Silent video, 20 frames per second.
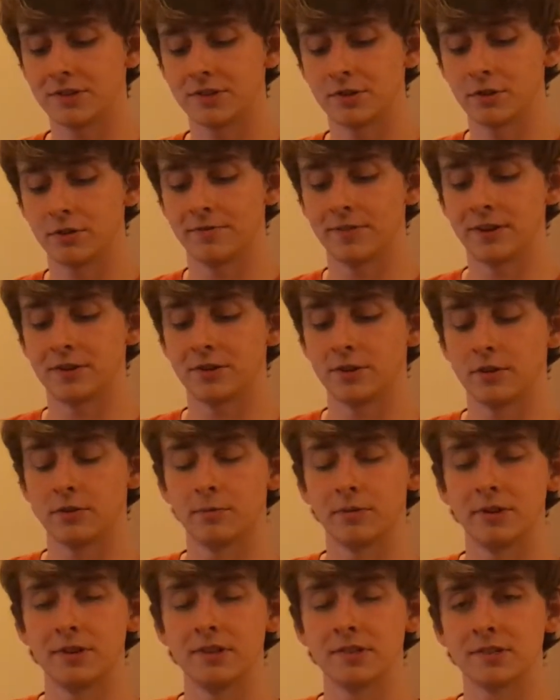So if I turn
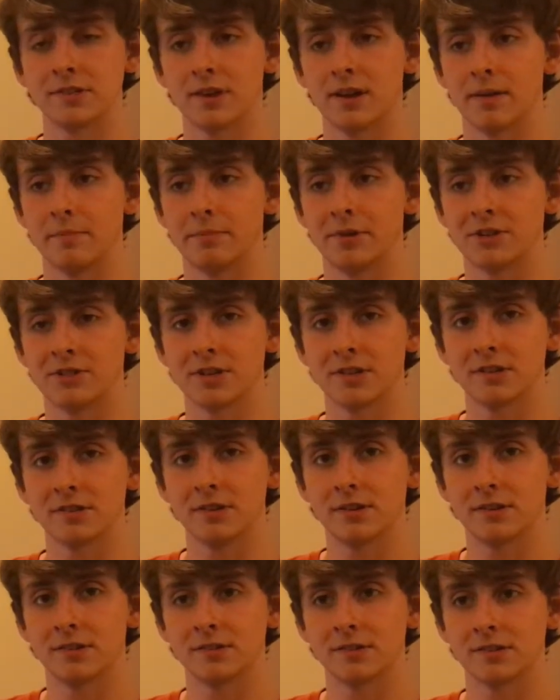one of these pitch
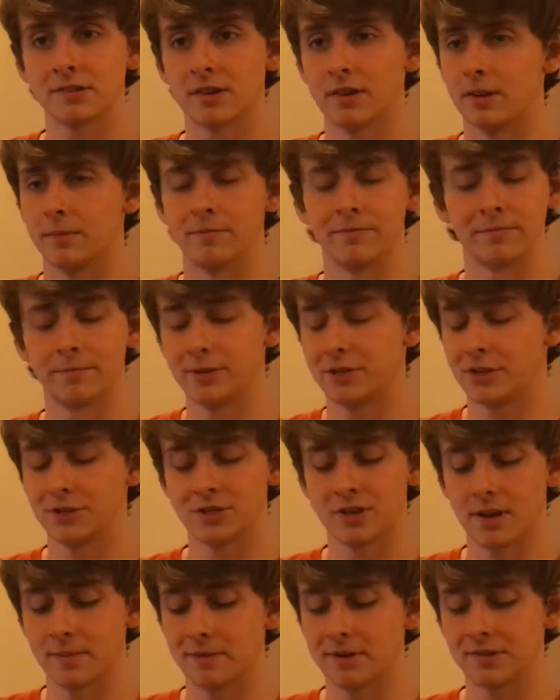oscillators, or
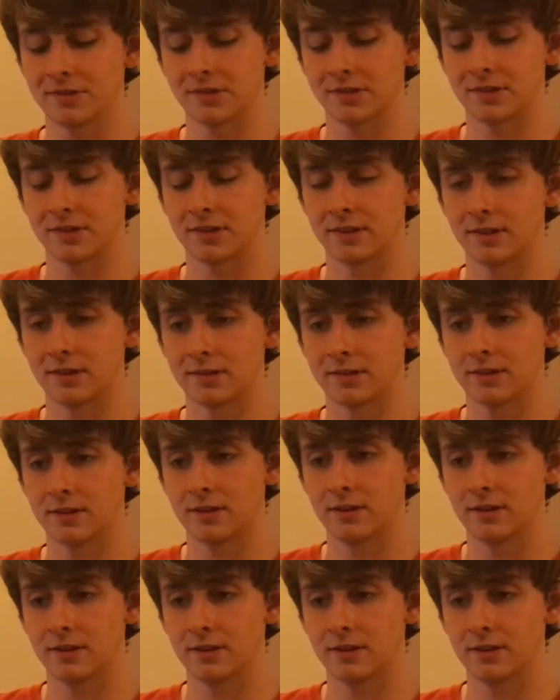potentiometers, listen to this.